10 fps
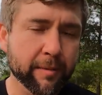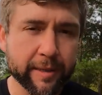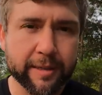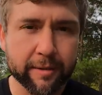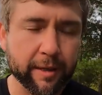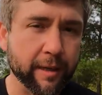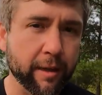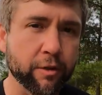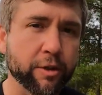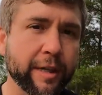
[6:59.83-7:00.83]
To me, it sounds like
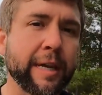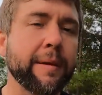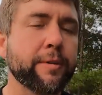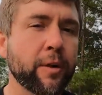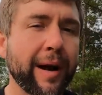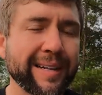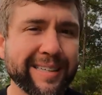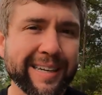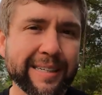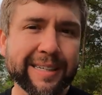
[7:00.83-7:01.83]
another scheme. So I
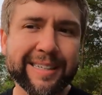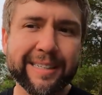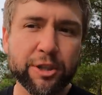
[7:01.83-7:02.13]
tend to